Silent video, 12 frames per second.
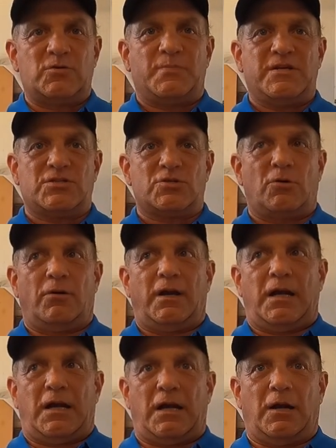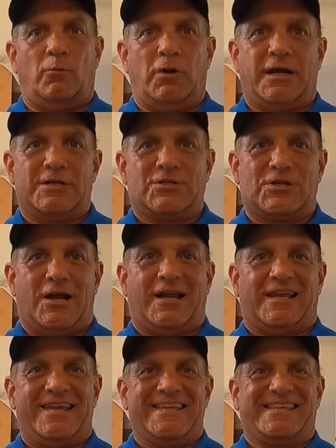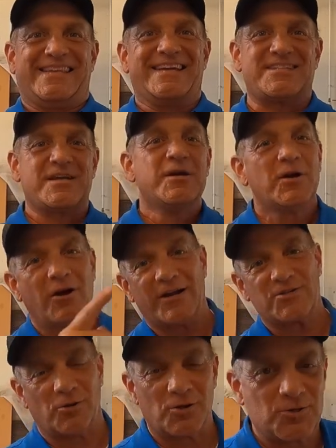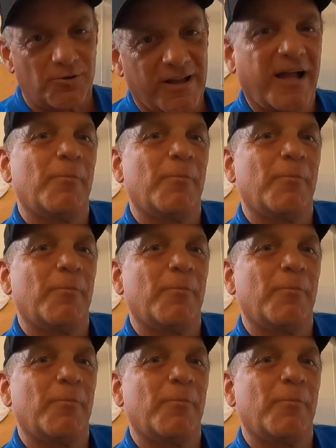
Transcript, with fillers: those pieces going, and I want to get stuck like this. Sure. All right, so let's show you.